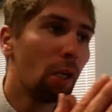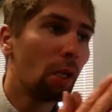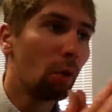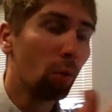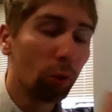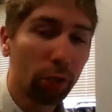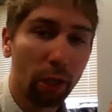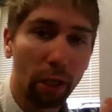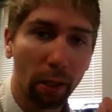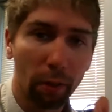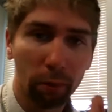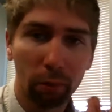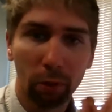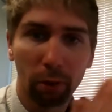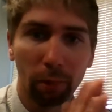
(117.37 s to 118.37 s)
We'll talk
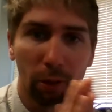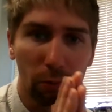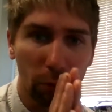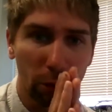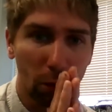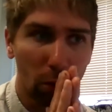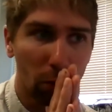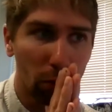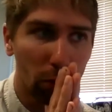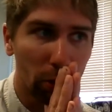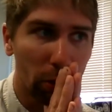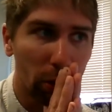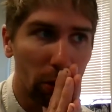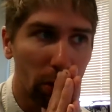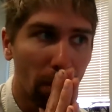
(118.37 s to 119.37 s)
through them as we go through
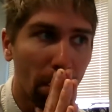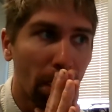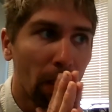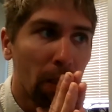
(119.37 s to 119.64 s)
here.